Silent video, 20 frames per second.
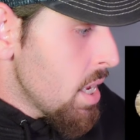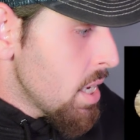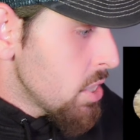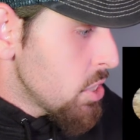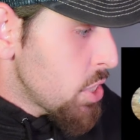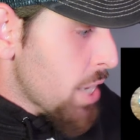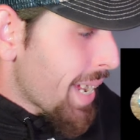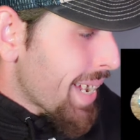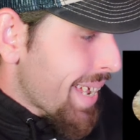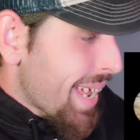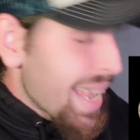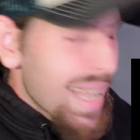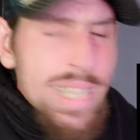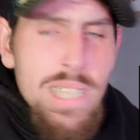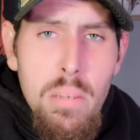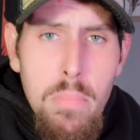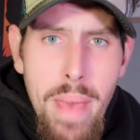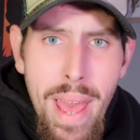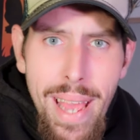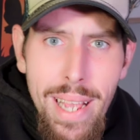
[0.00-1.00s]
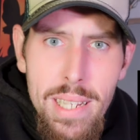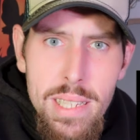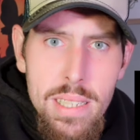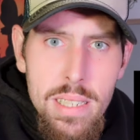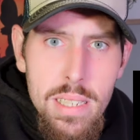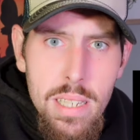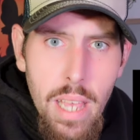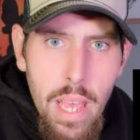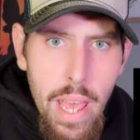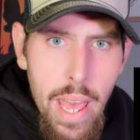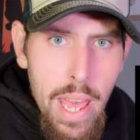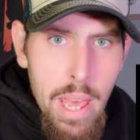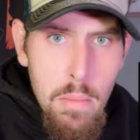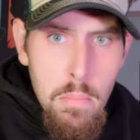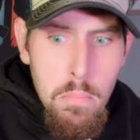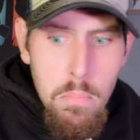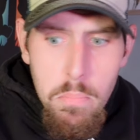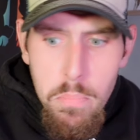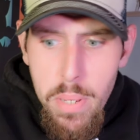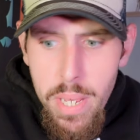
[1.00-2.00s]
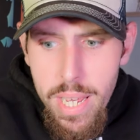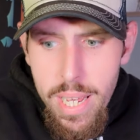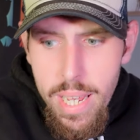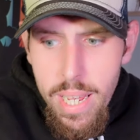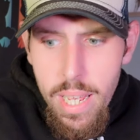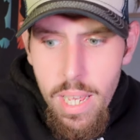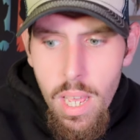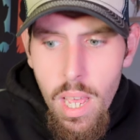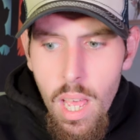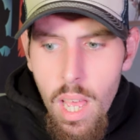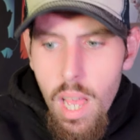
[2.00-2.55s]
Gigantamax MP.